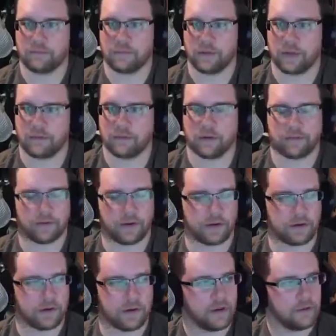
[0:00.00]
Yep, I
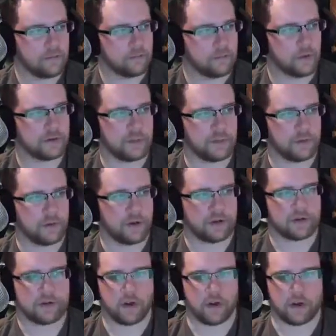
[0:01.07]
find most people
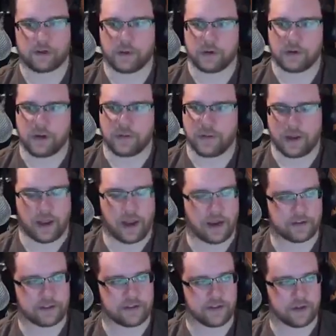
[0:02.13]
on Twitter, I think I
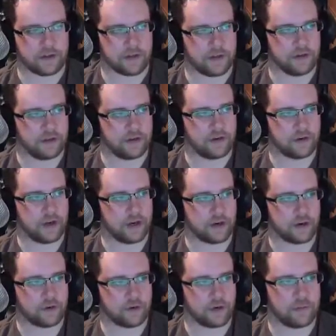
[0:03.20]
actually started, kind of
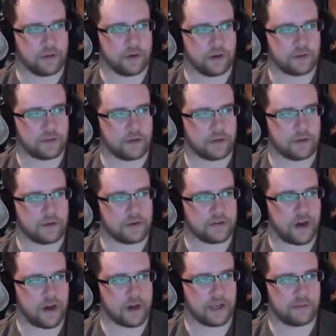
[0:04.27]
creeping on Twitter and
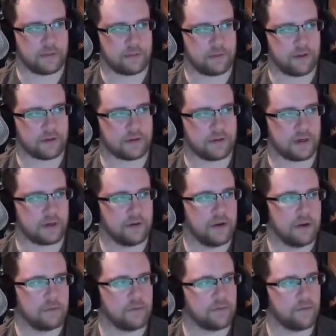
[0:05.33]
talking to people on Twitter
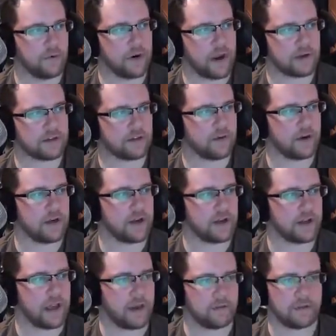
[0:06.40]
before I actually created an
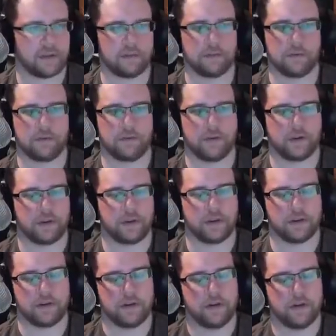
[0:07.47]
account on
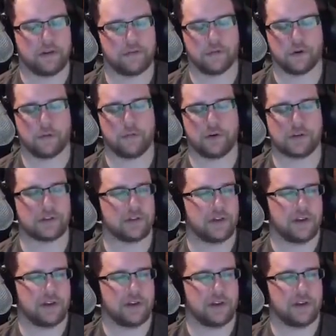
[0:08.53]
the forum, which